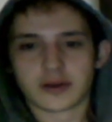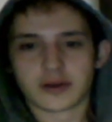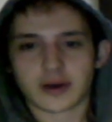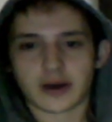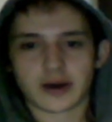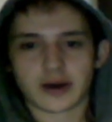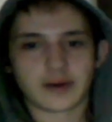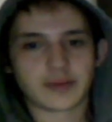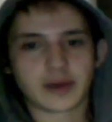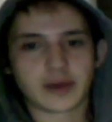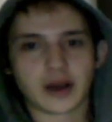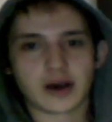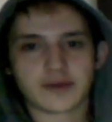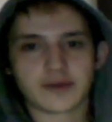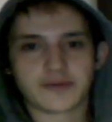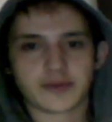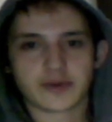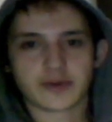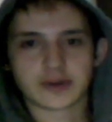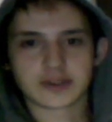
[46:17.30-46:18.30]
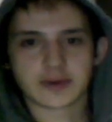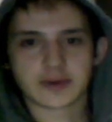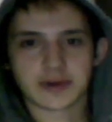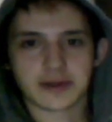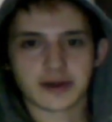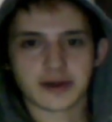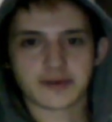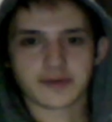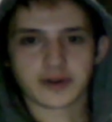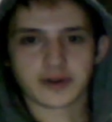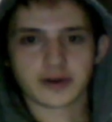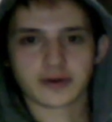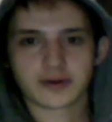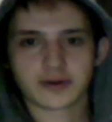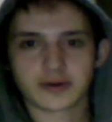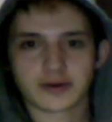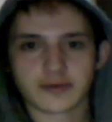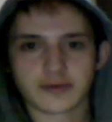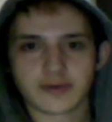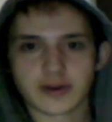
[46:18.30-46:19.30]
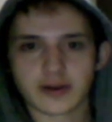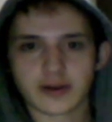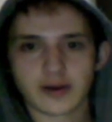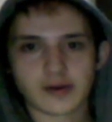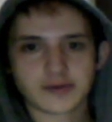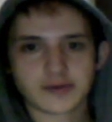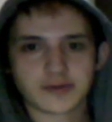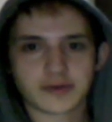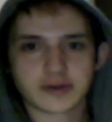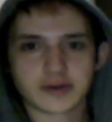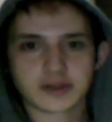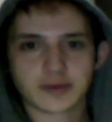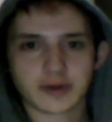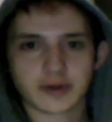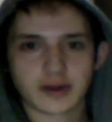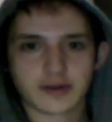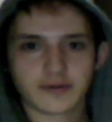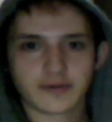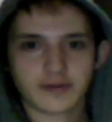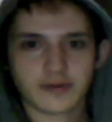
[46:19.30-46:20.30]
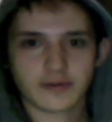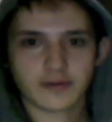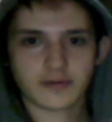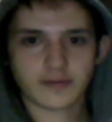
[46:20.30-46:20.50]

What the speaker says: COD for the rest of my life, or video games for the rest of my life.